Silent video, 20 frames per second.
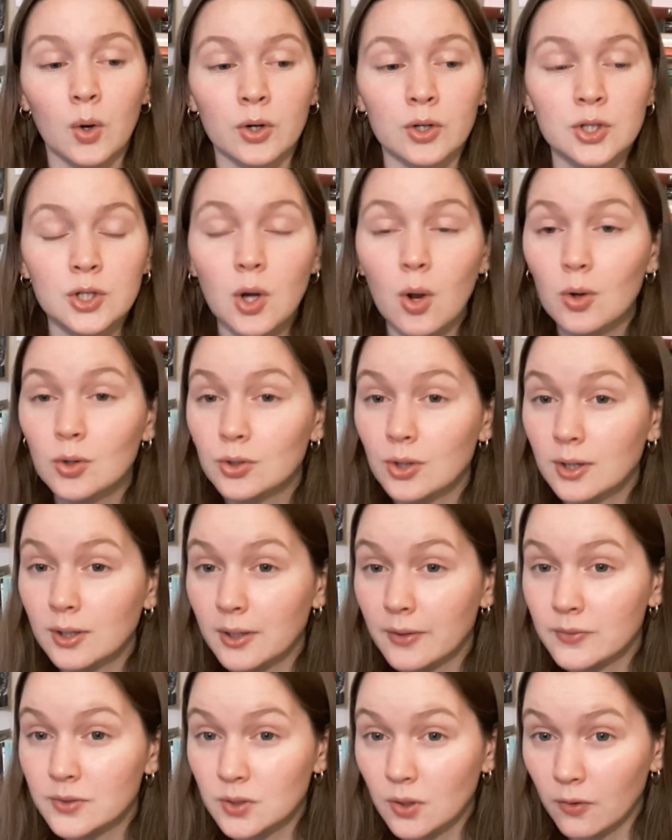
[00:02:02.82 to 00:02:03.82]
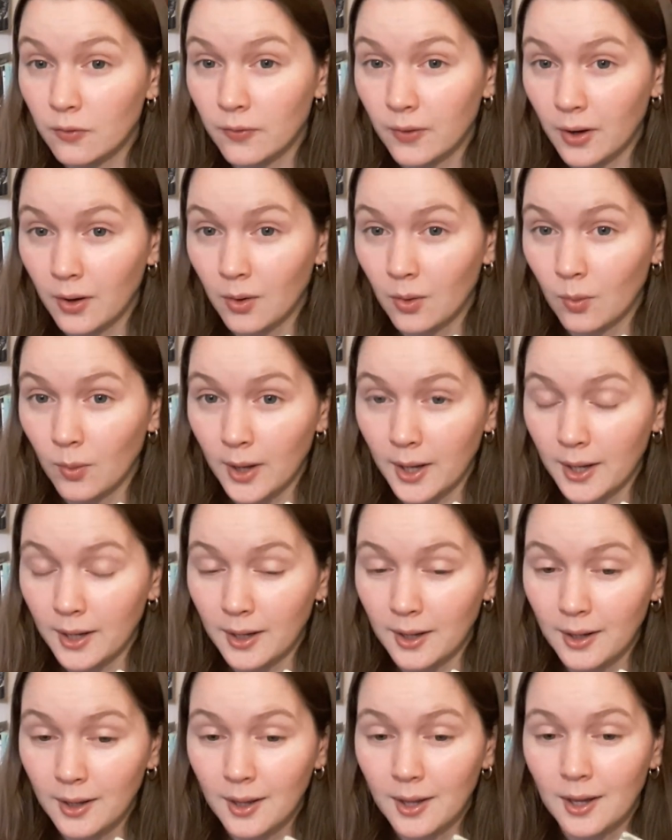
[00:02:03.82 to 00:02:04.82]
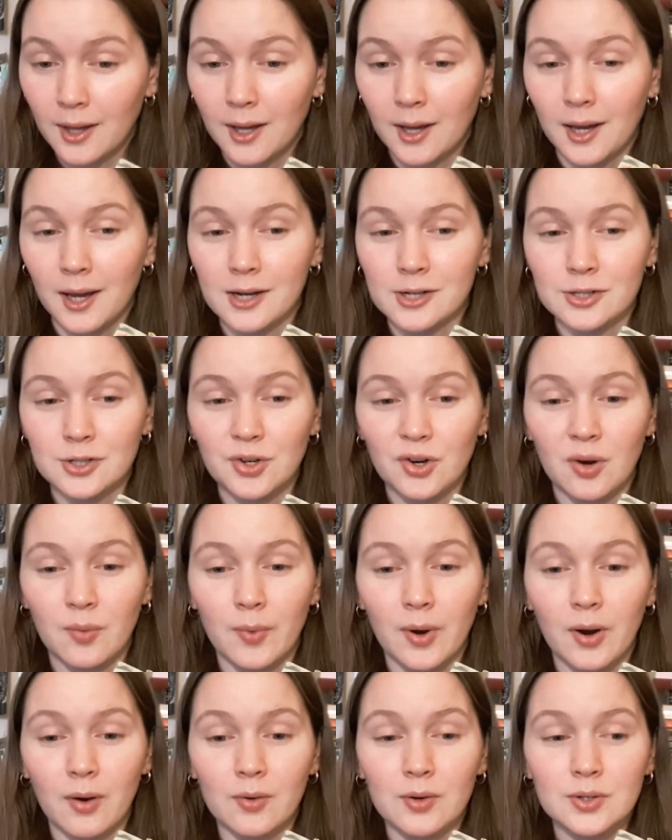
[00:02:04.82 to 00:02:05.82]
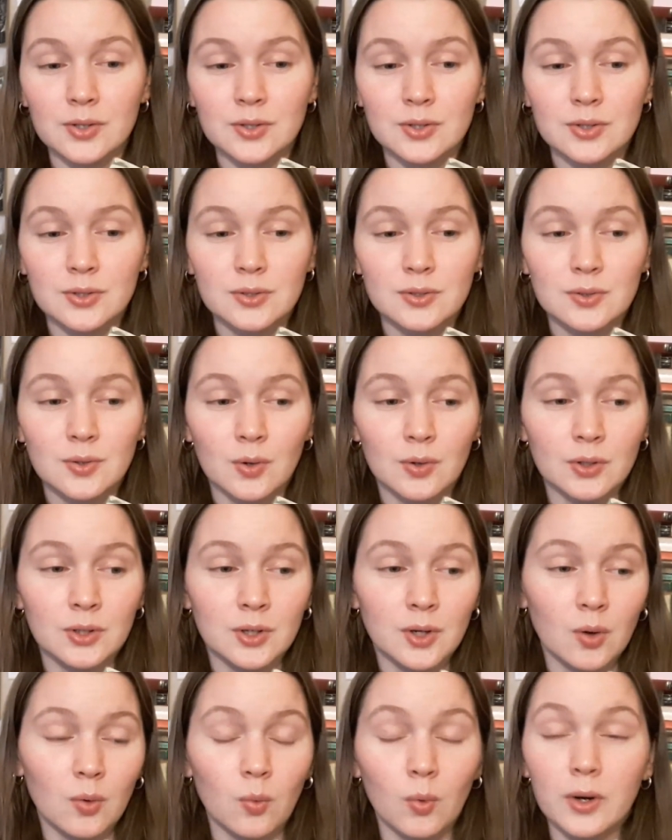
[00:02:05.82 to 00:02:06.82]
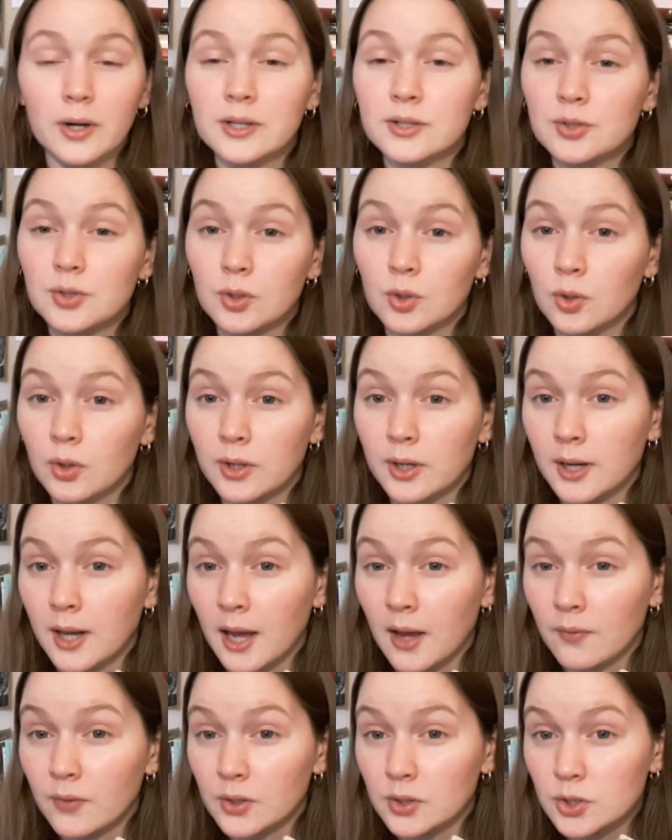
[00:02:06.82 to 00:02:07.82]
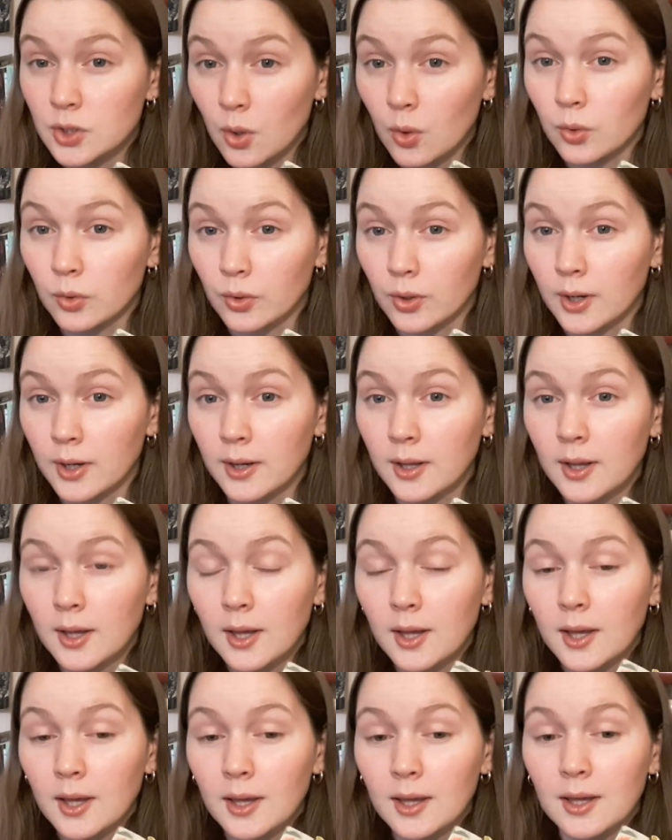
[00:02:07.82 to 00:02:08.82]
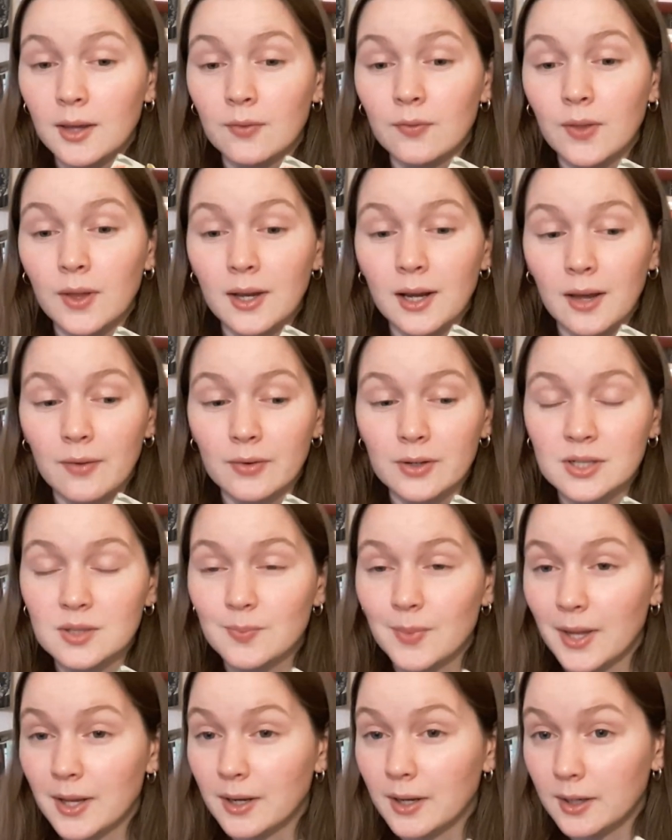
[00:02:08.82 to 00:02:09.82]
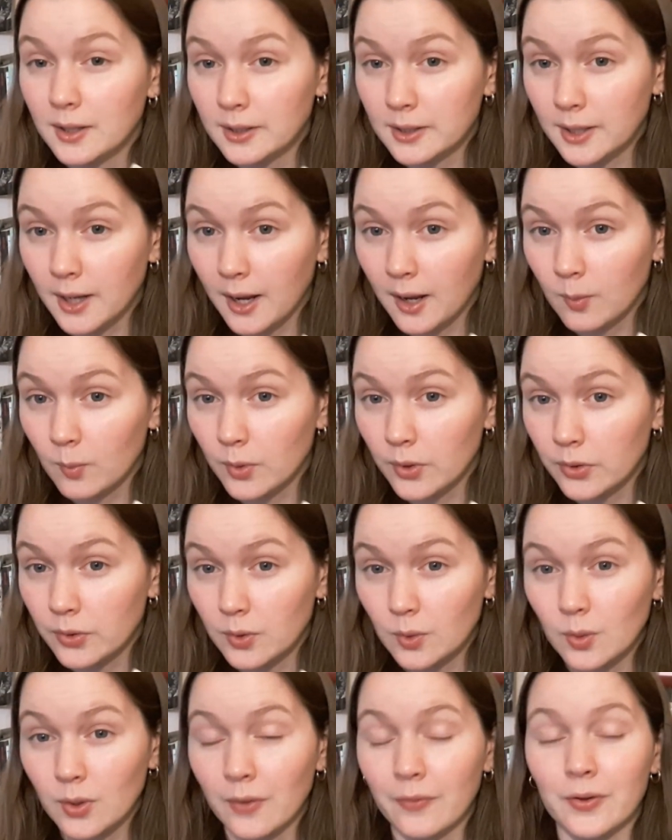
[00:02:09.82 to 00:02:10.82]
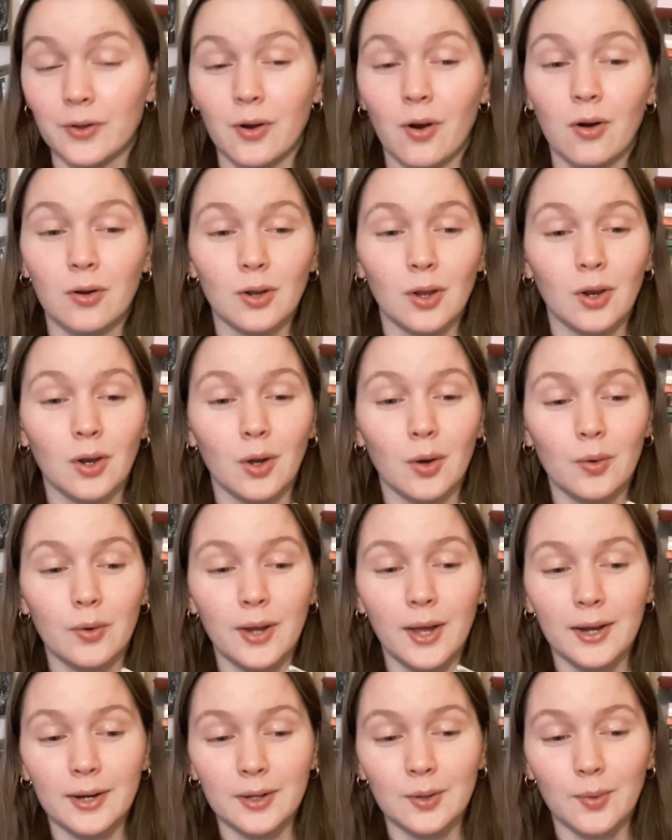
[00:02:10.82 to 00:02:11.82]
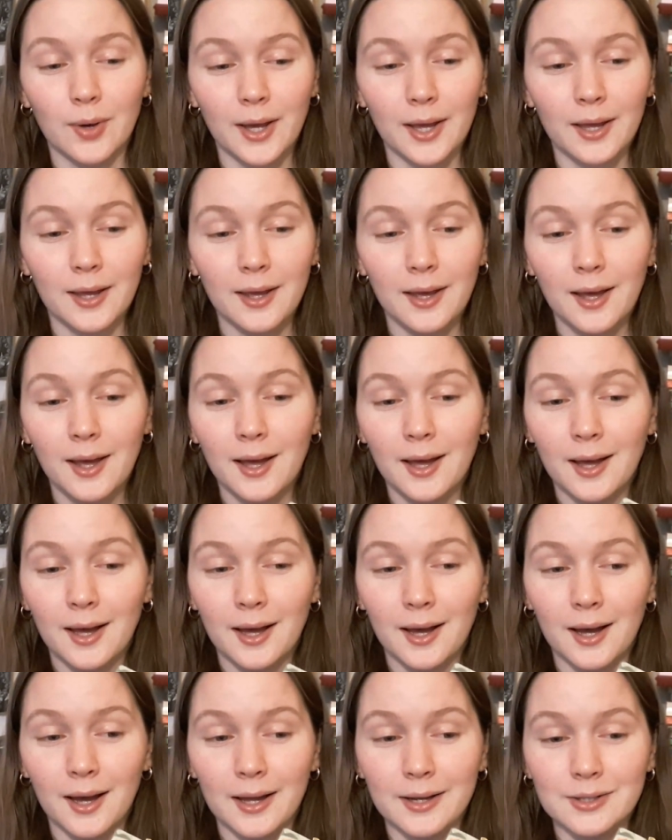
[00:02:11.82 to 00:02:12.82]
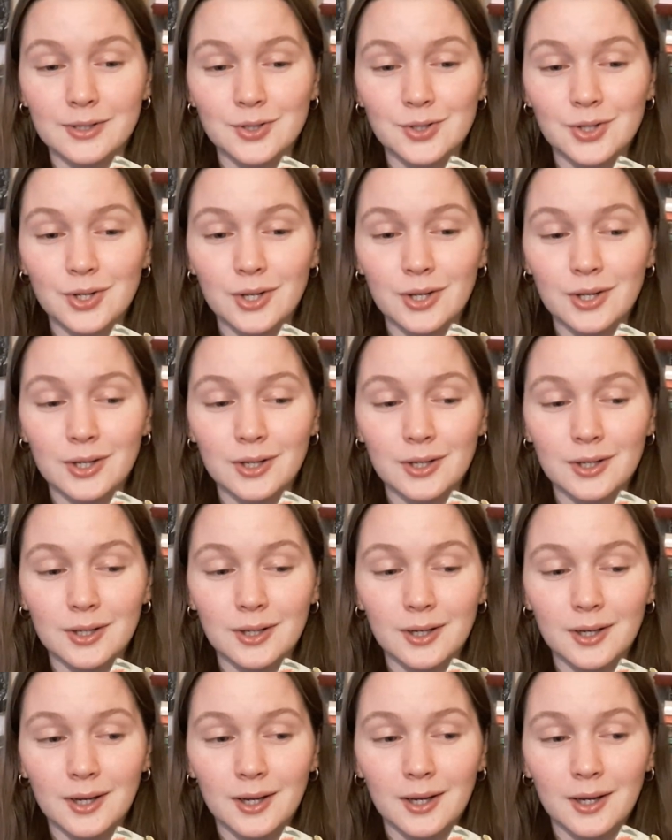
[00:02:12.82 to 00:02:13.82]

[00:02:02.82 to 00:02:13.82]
her children live so far away. She remarks, what is the good in having children if they never spend any time with you, if you're all alone anyway? And she